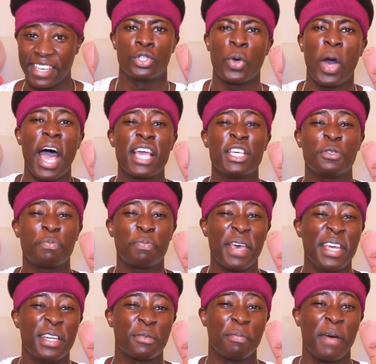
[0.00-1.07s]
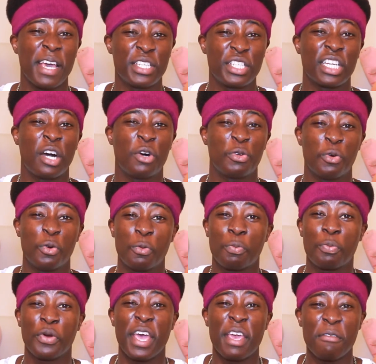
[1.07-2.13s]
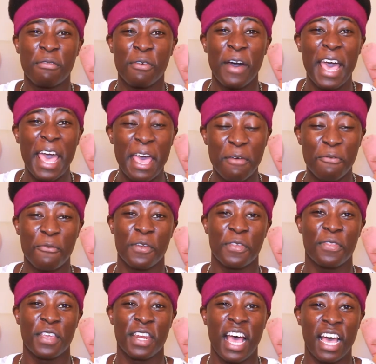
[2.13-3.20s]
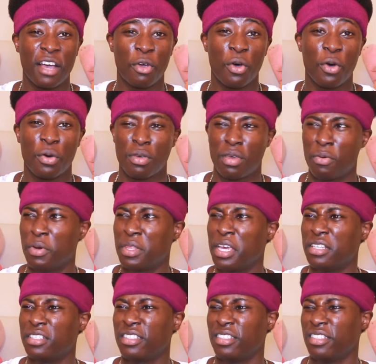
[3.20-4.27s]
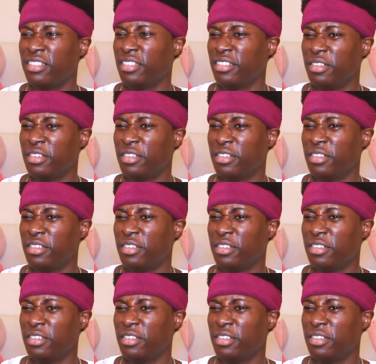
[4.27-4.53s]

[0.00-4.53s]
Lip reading: So I spent my childhood praying for everything I got, whether it's a